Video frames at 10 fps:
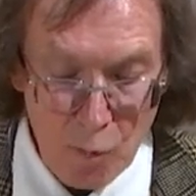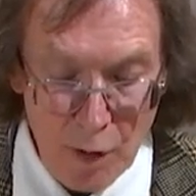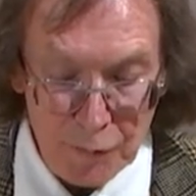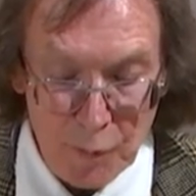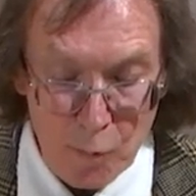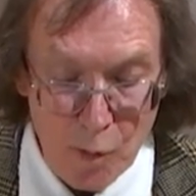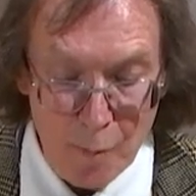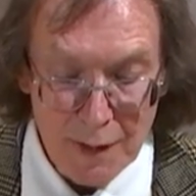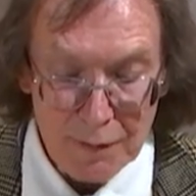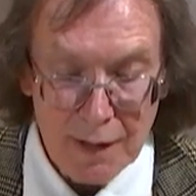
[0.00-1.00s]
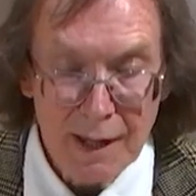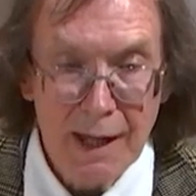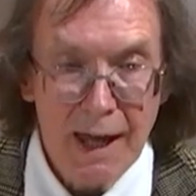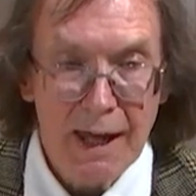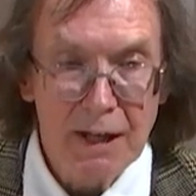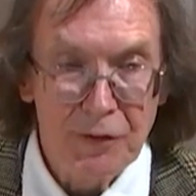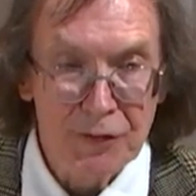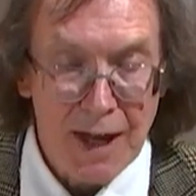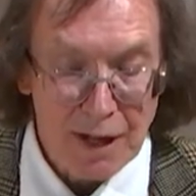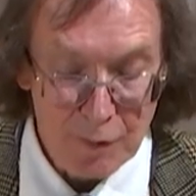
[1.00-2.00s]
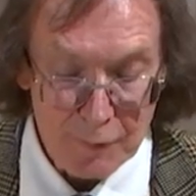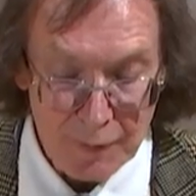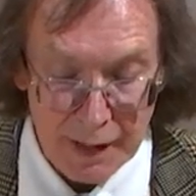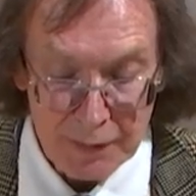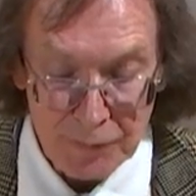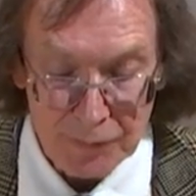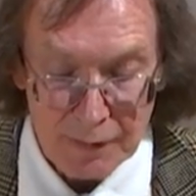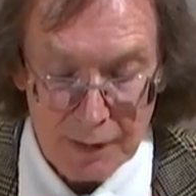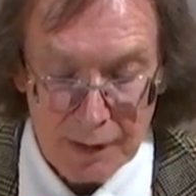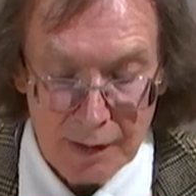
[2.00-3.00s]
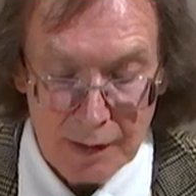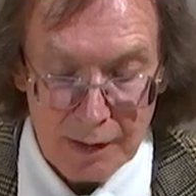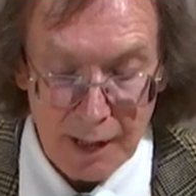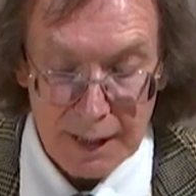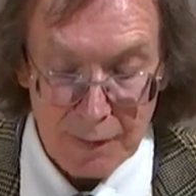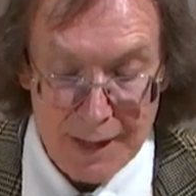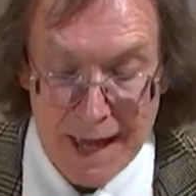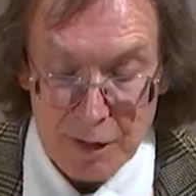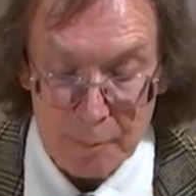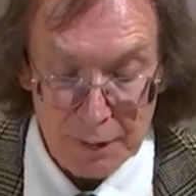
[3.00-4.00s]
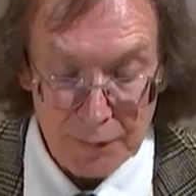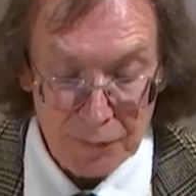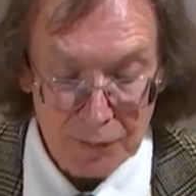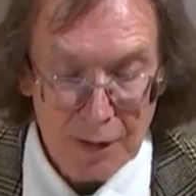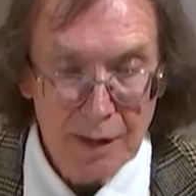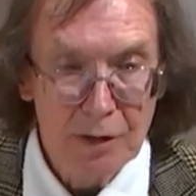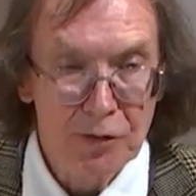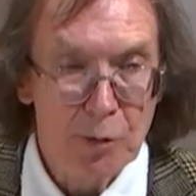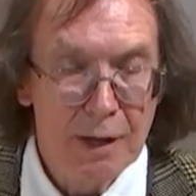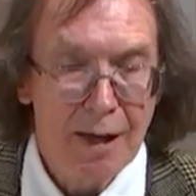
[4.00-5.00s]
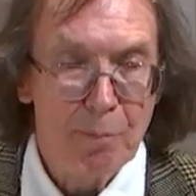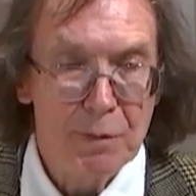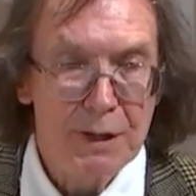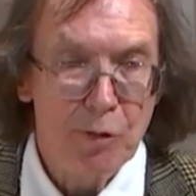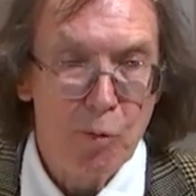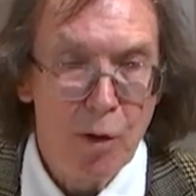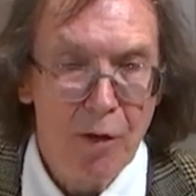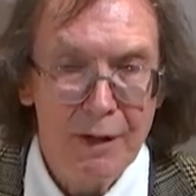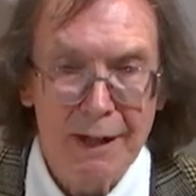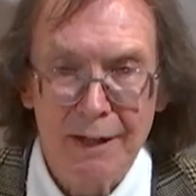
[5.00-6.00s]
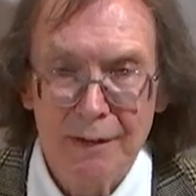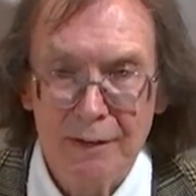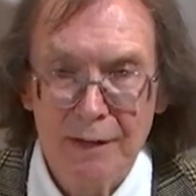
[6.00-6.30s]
Was the woman a sacrifice, like the animals, to accompany the warrior?